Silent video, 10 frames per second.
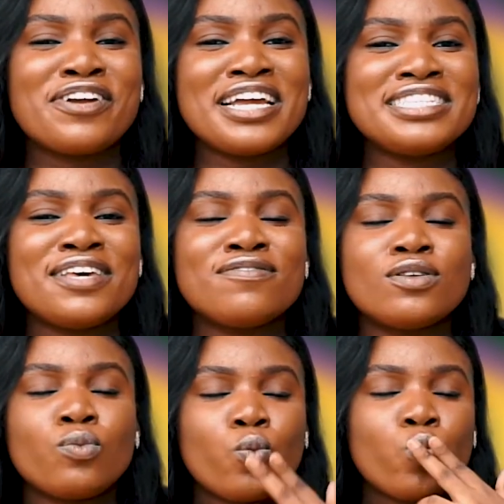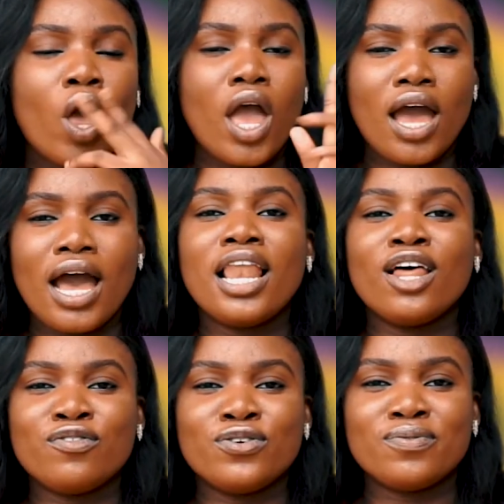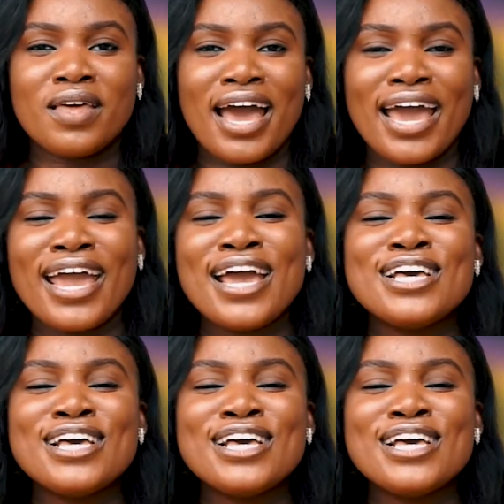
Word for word: Creatives I love you. All right.